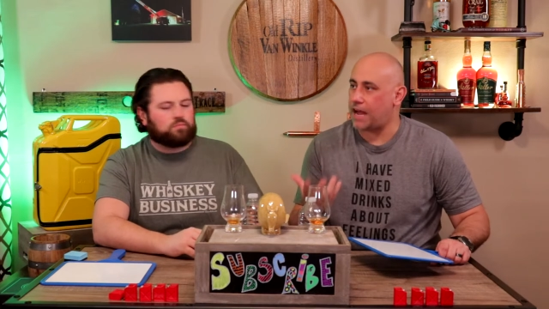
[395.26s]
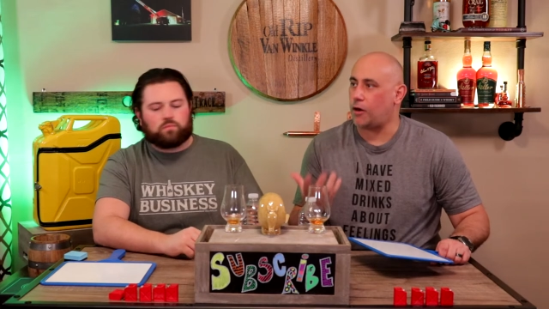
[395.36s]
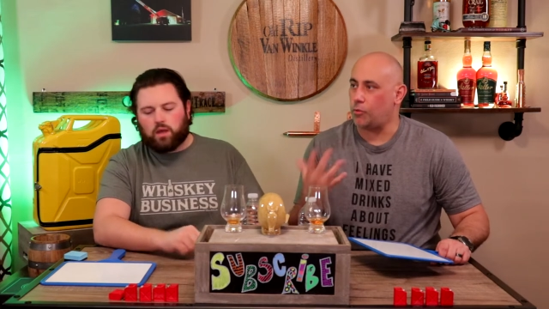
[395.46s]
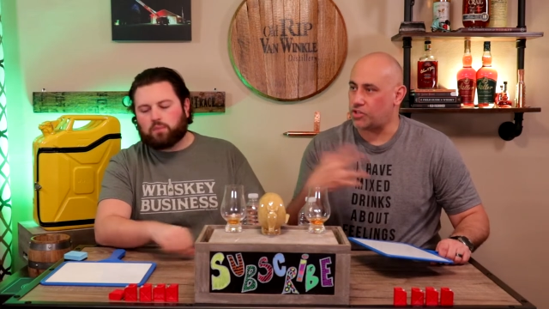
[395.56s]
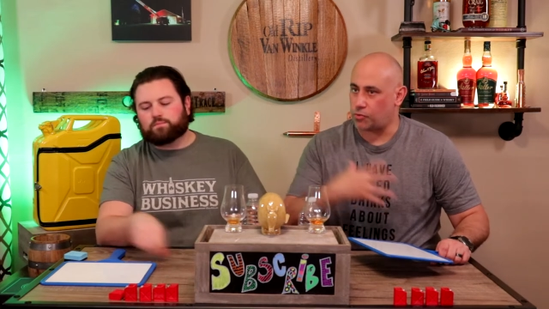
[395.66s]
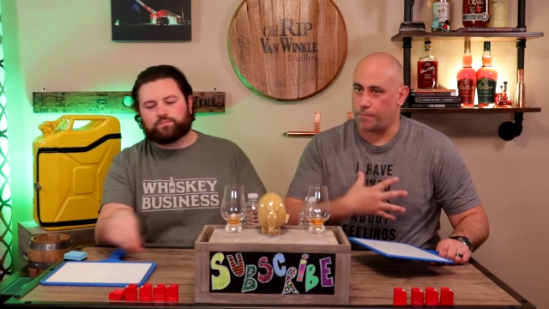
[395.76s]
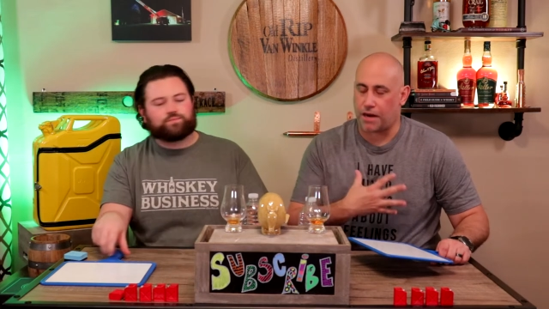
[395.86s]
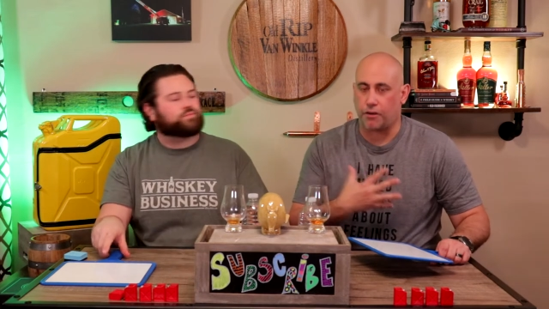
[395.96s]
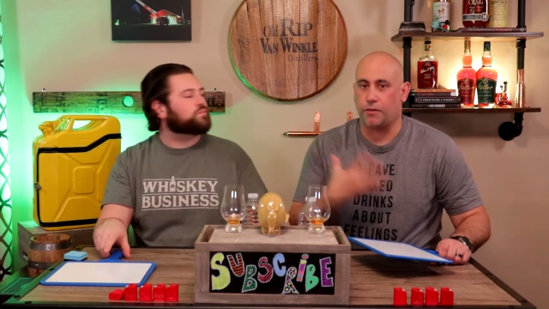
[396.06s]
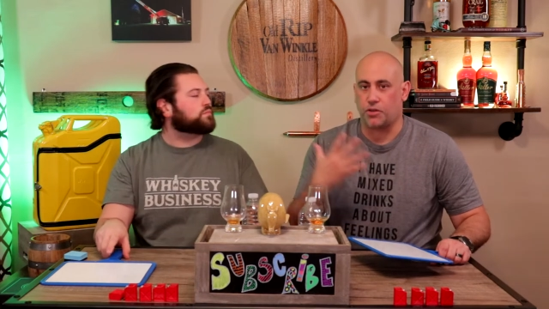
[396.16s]
Speaker 1: out, yeah. which were
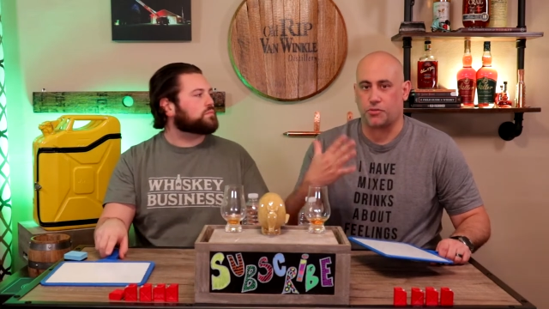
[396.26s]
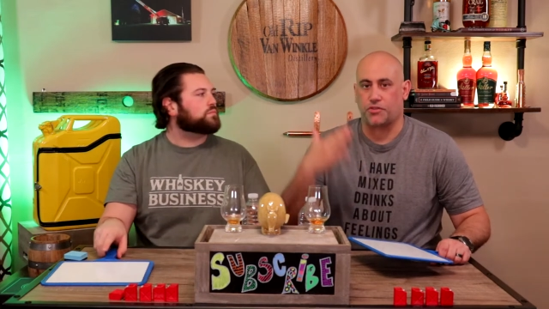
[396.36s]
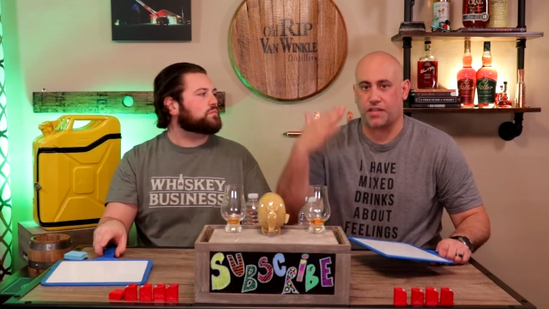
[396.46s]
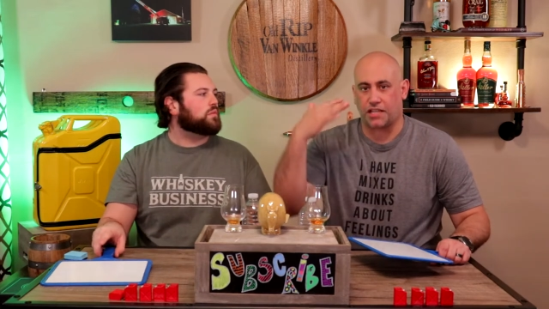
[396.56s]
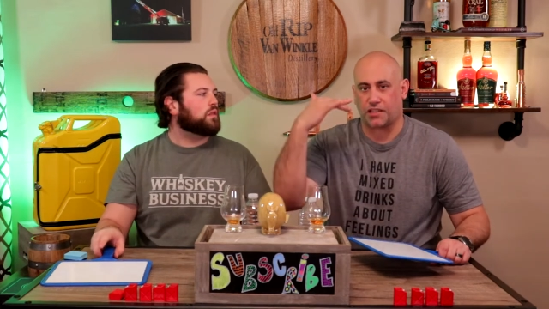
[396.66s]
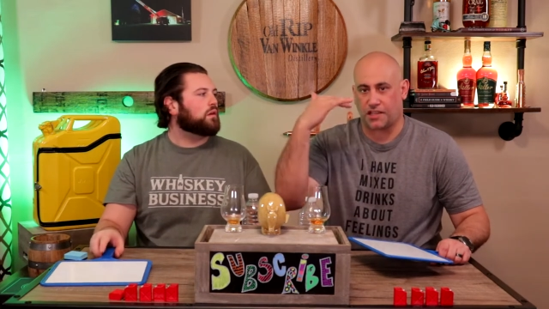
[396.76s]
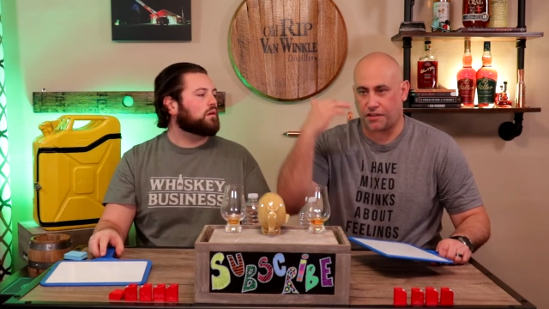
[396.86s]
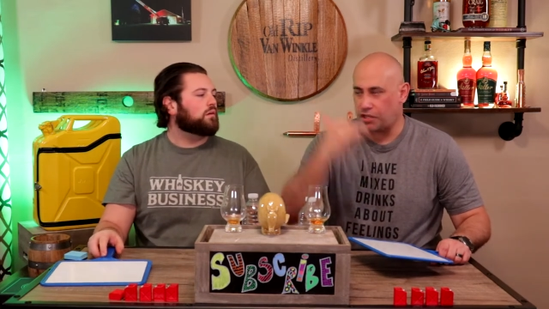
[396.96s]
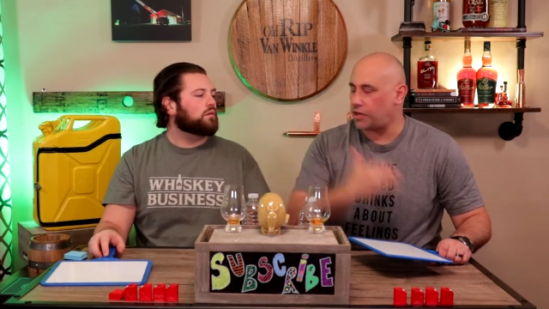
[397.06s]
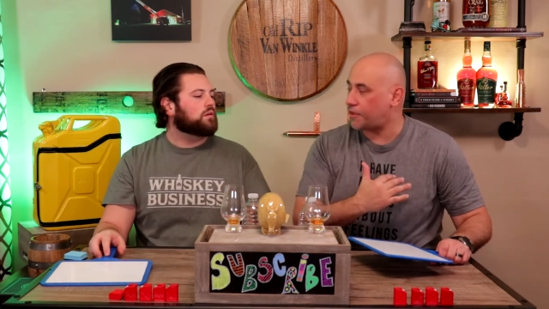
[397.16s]
buried, which was nice because I think
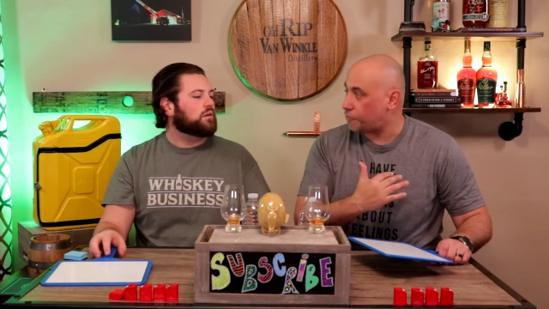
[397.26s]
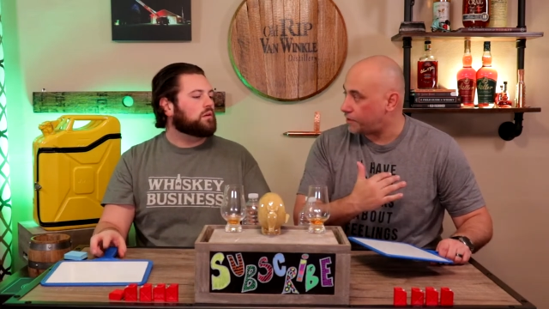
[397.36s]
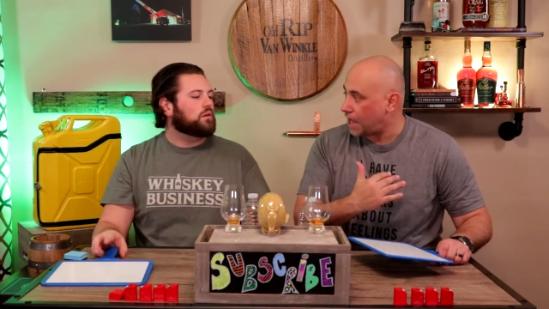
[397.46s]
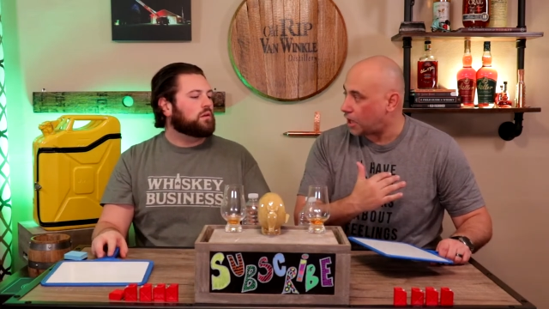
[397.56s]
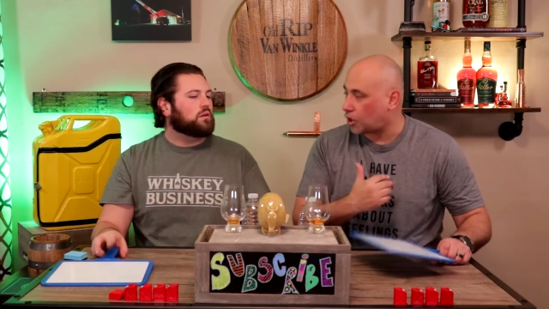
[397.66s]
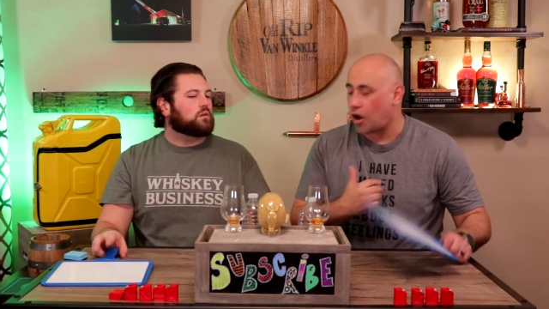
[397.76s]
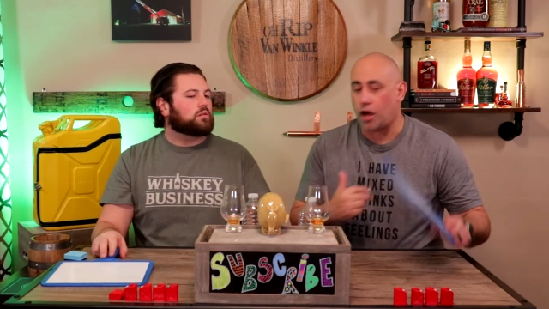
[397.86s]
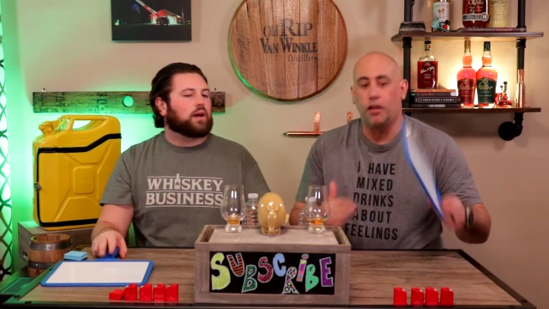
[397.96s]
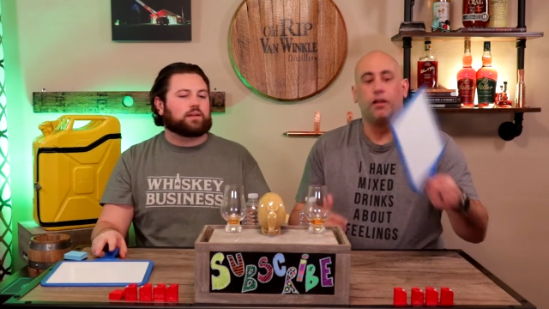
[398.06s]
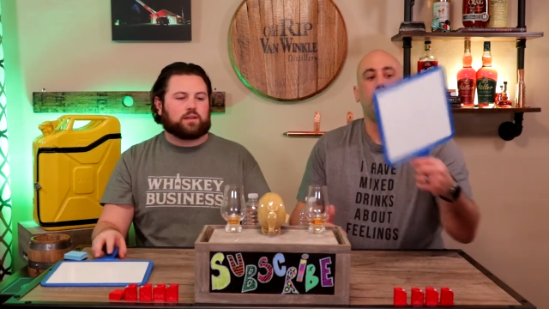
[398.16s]
you got through the alcohol.
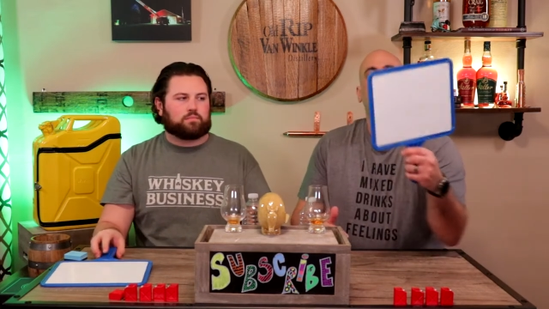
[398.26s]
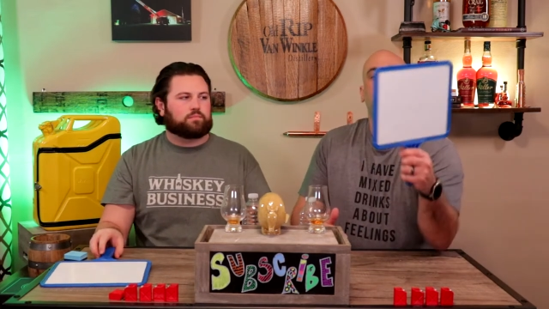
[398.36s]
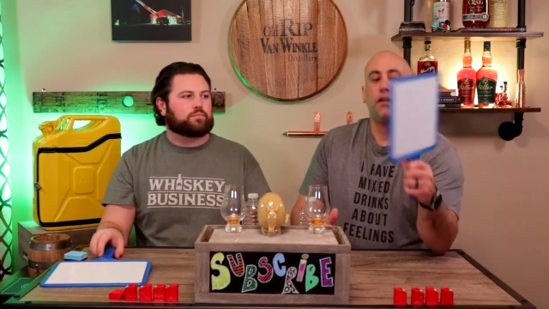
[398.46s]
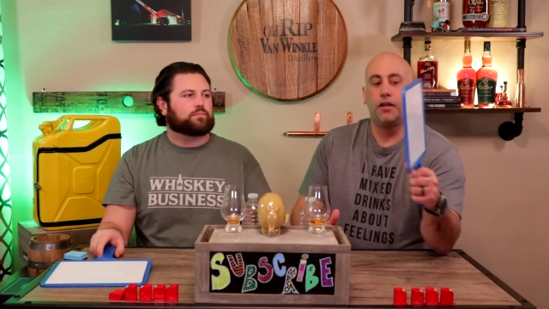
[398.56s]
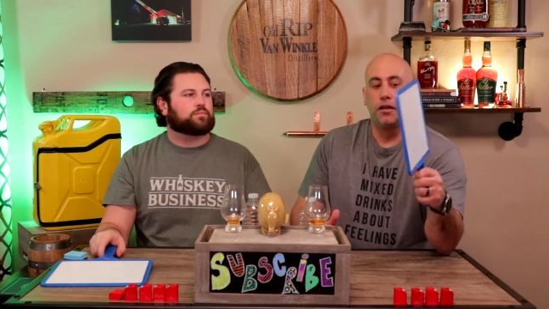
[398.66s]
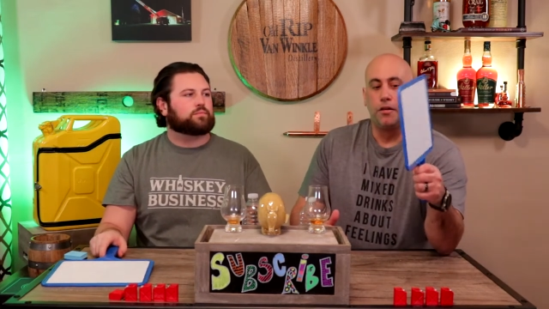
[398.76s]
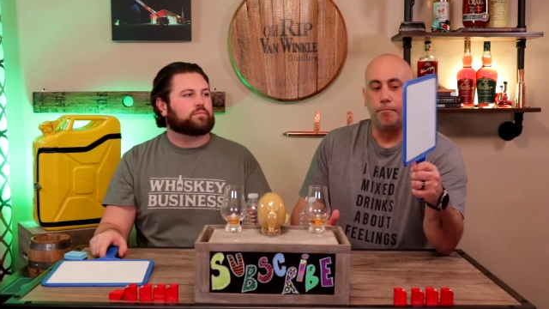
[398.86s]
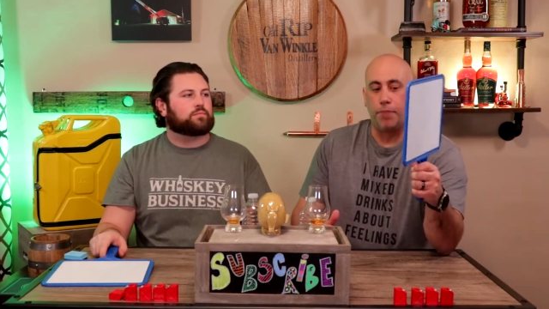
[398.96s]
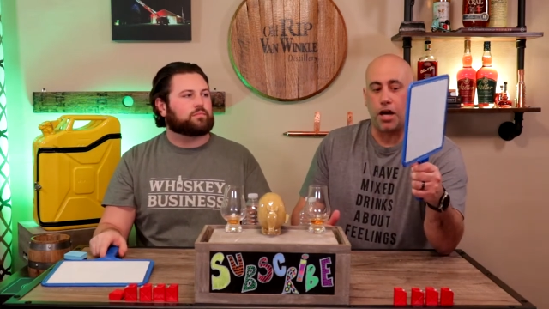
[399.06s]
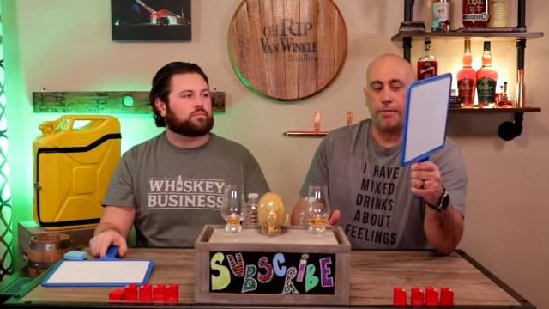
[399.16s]
I did.
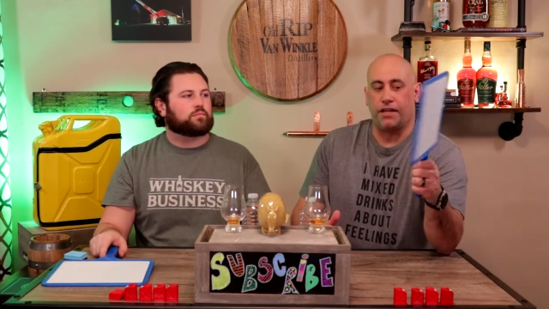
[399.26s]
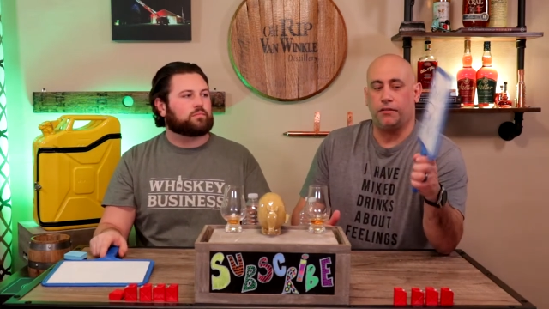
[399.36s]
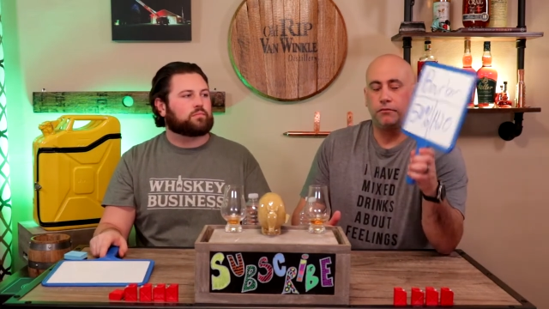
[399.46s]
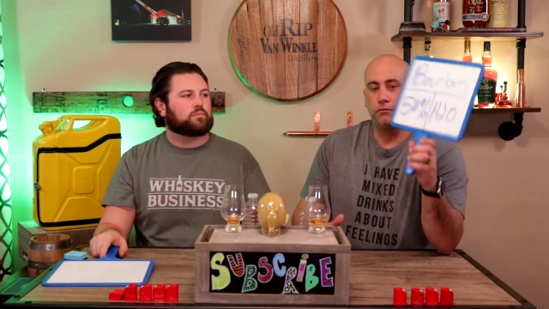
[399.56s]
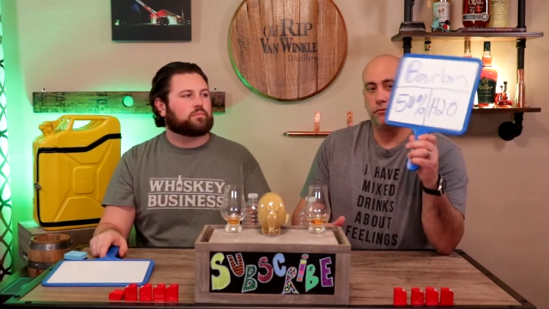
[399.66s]
Bourbon,